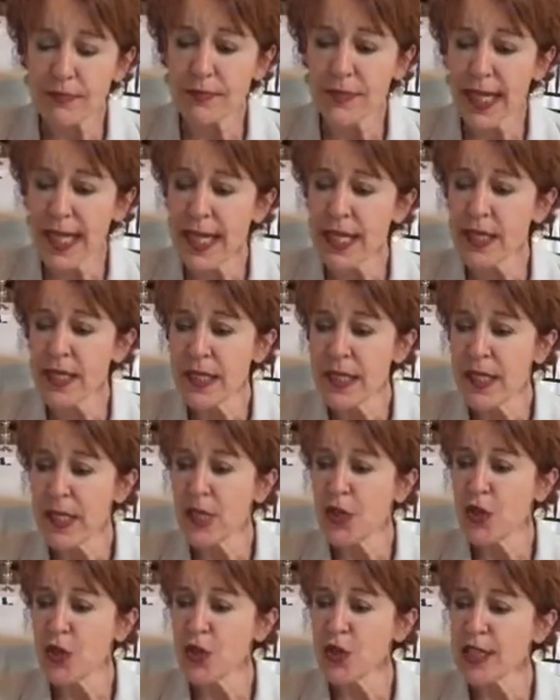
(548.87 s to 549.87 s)
And
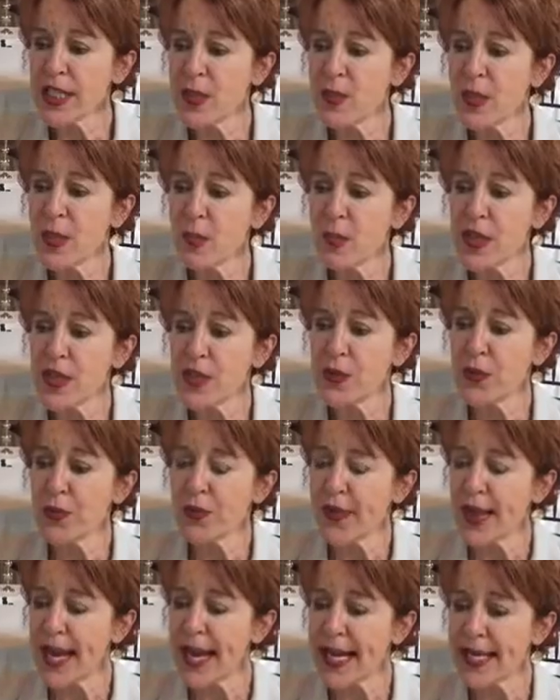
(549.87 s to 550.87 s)
usually, when we do
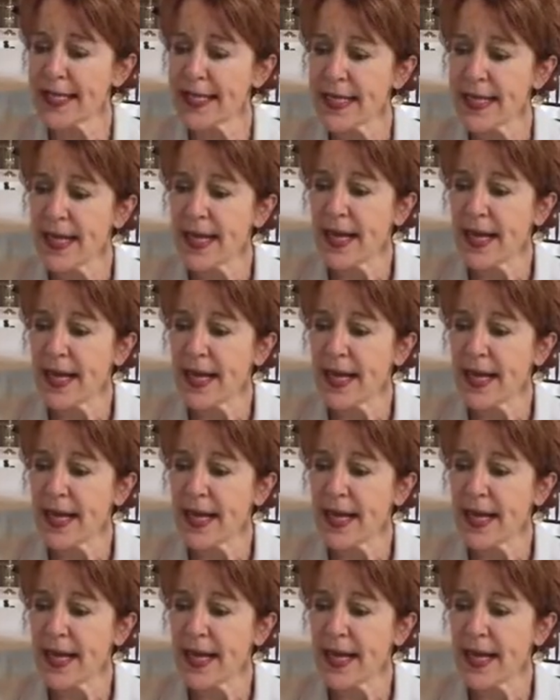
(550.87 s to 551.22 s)
that,